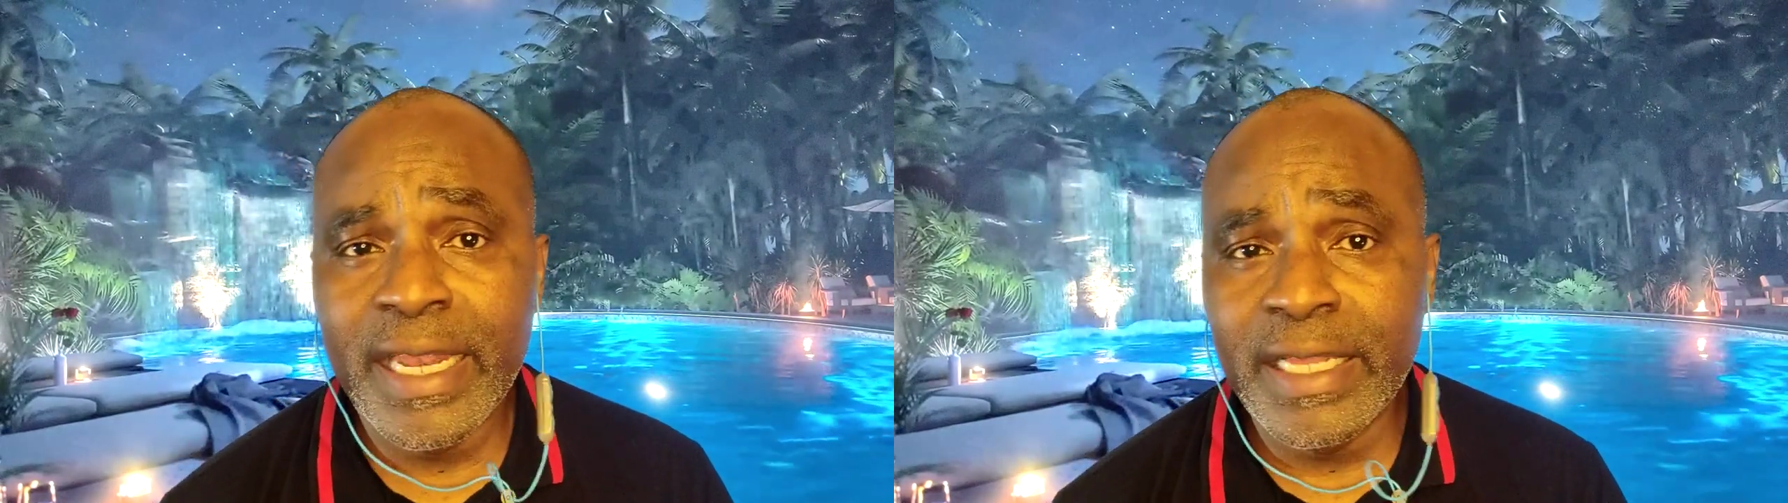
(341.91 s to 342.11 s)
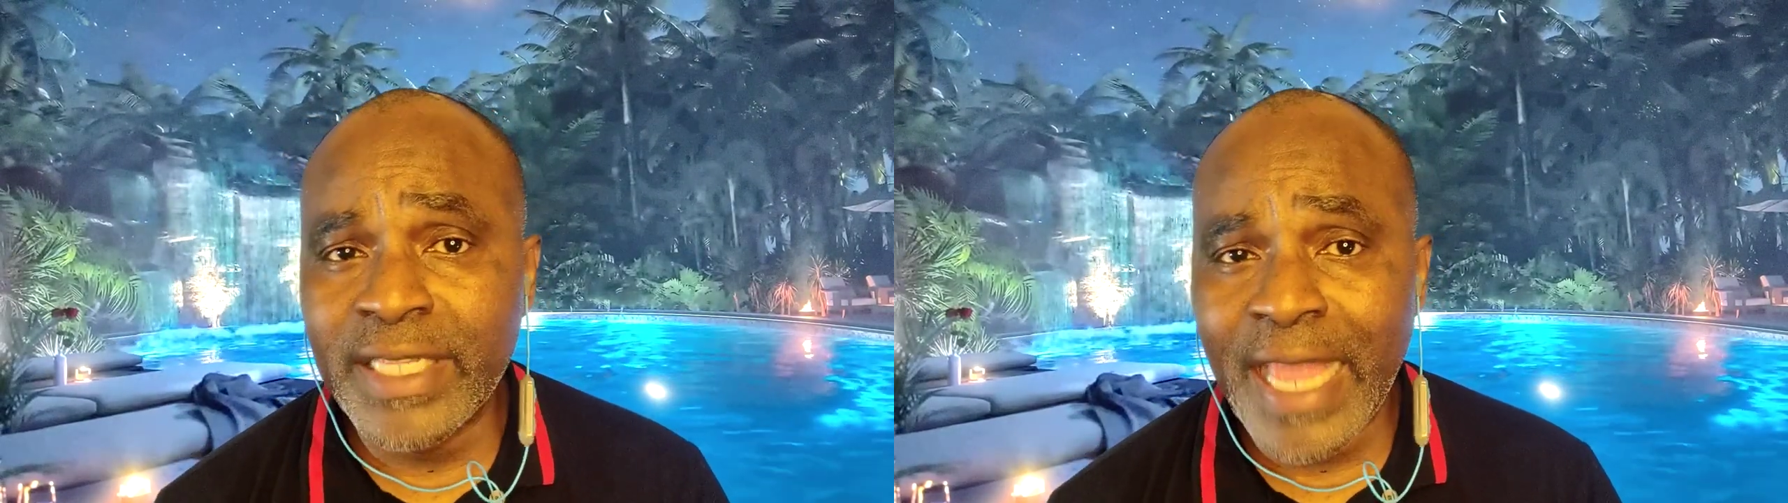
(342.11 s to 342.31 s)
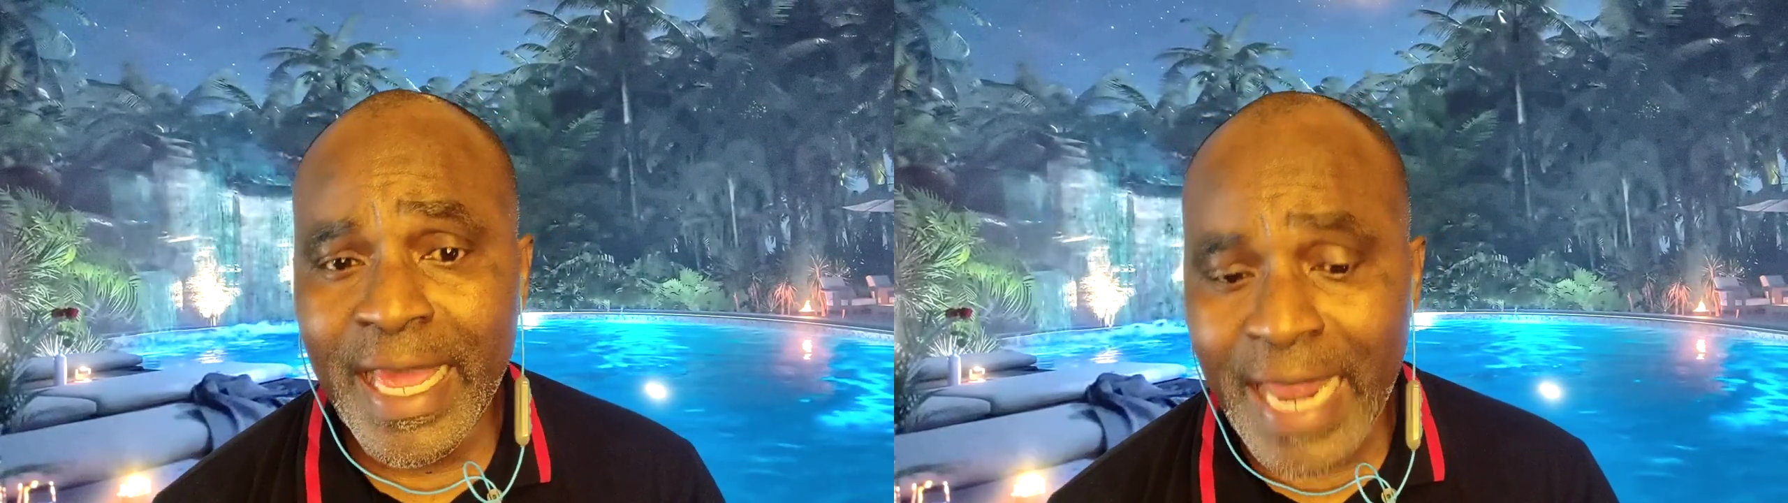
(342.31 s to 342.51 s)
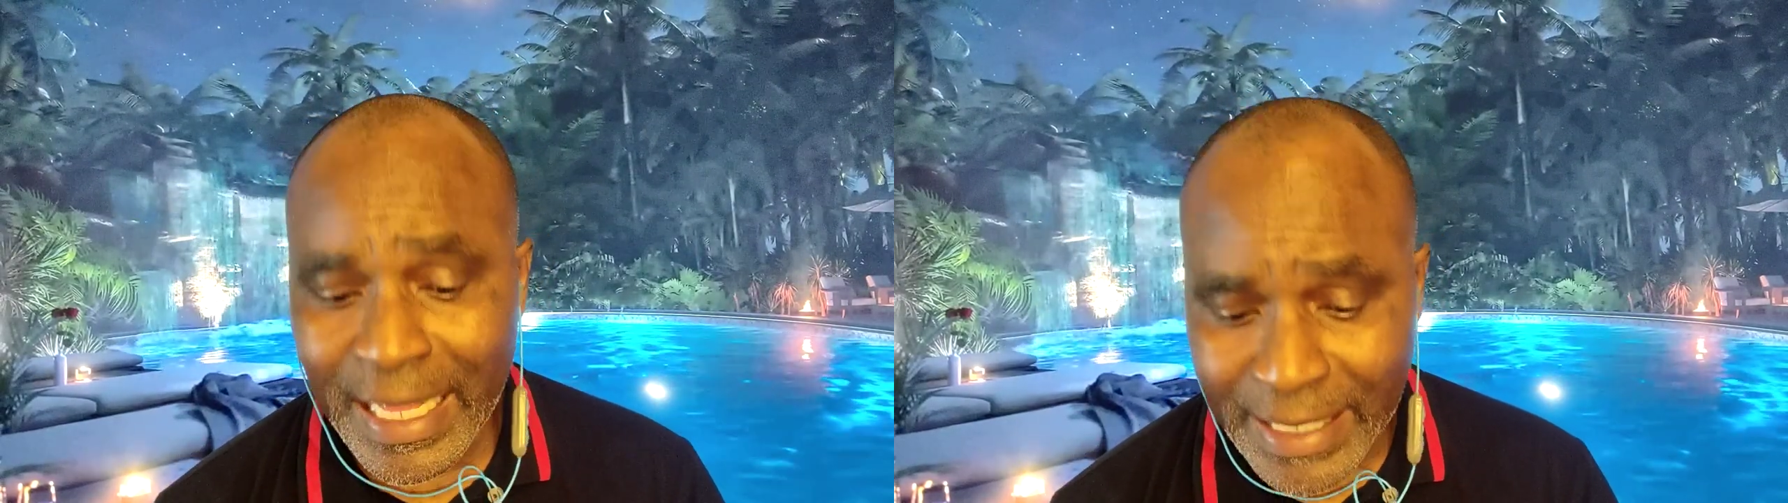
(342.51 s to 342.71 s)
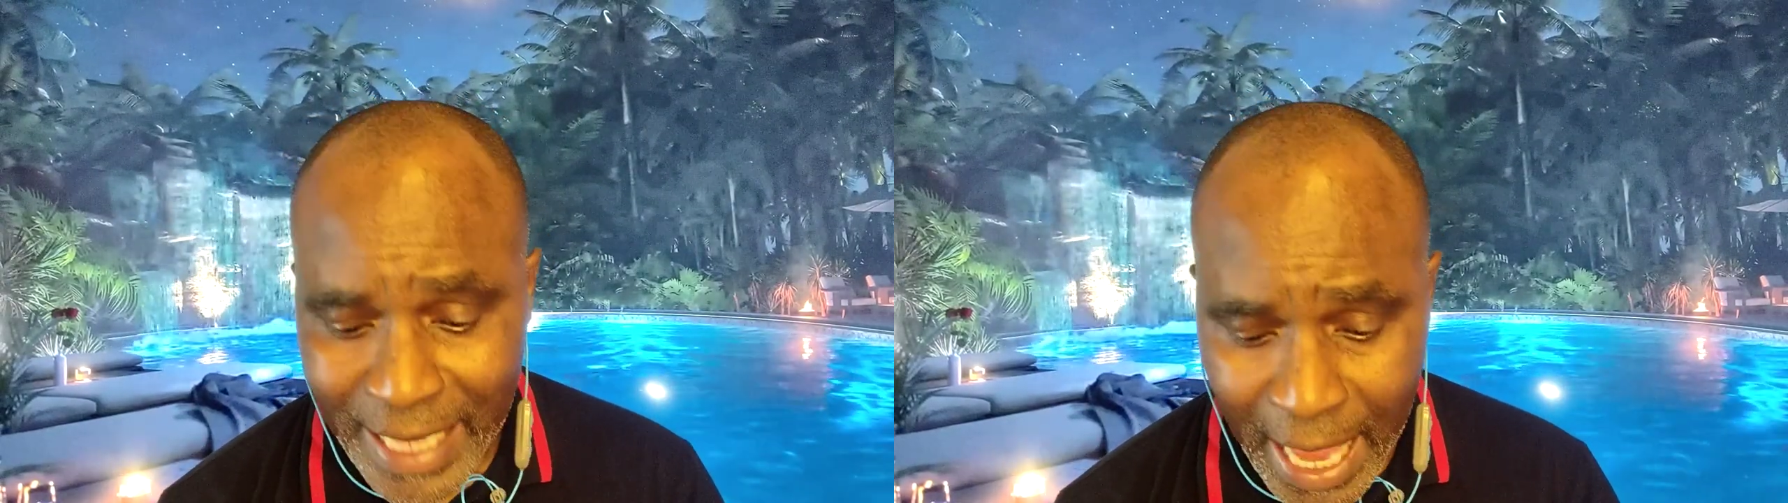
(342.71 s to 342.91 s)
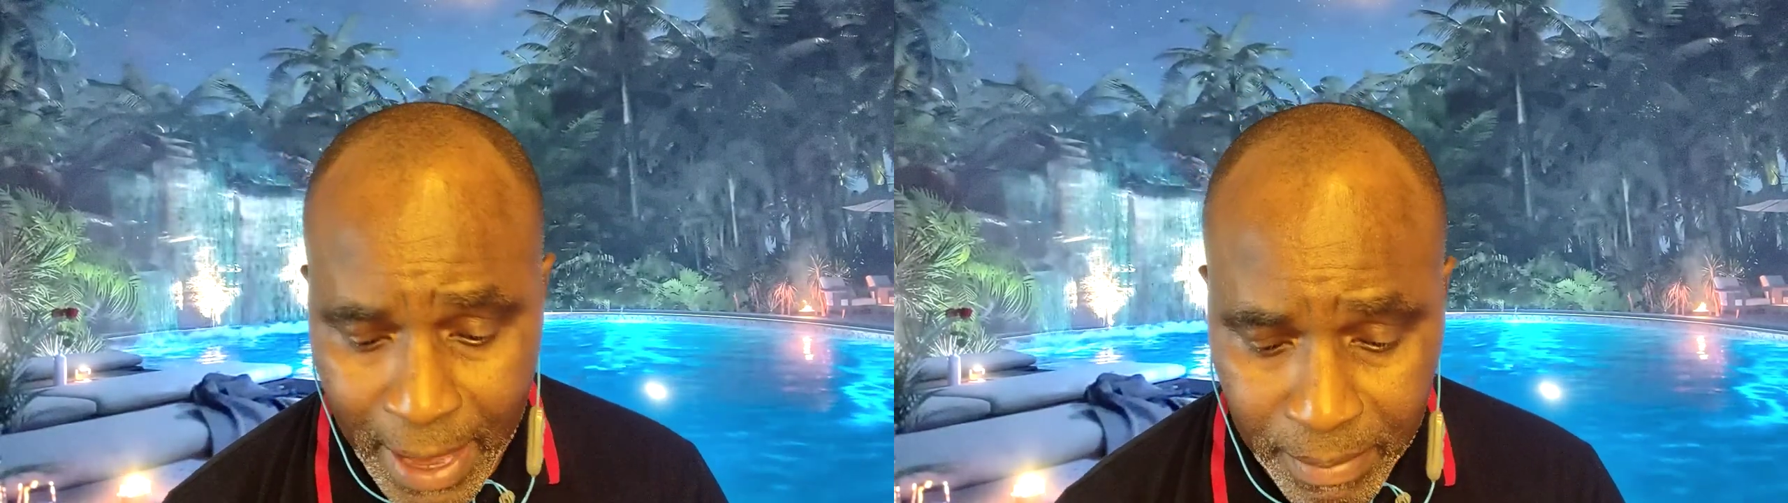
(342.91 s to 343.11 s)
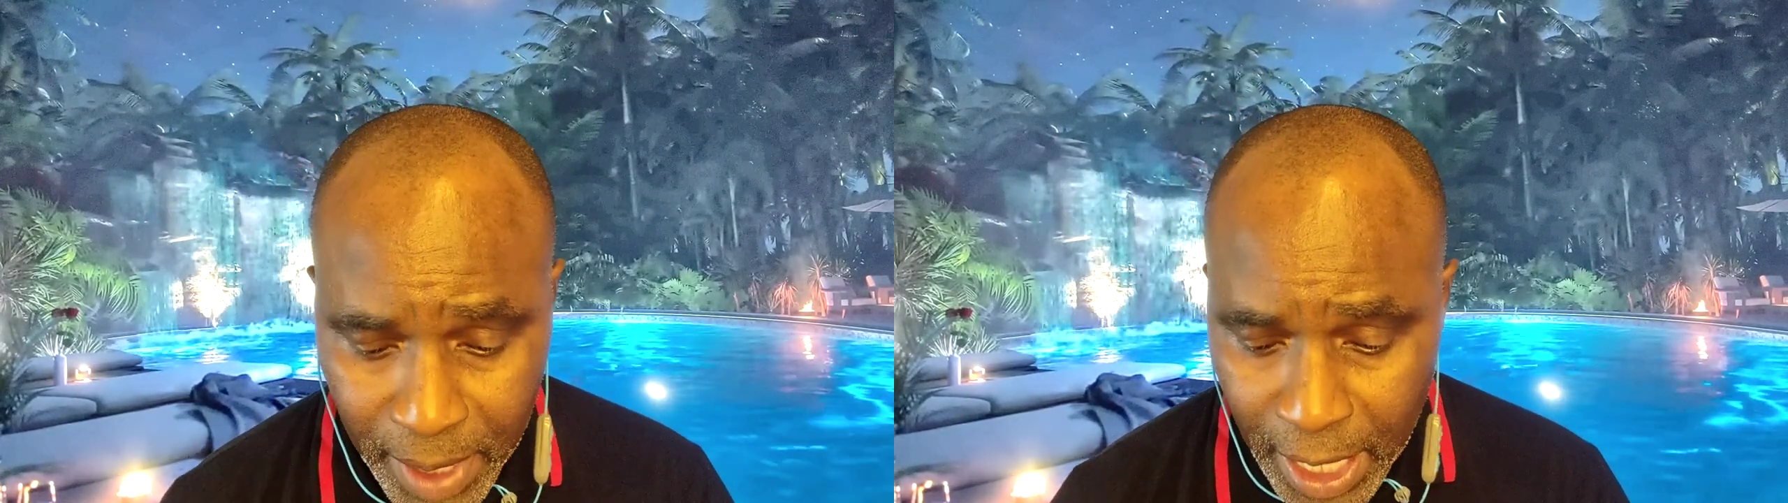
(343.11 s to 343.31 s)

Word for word: stay in that same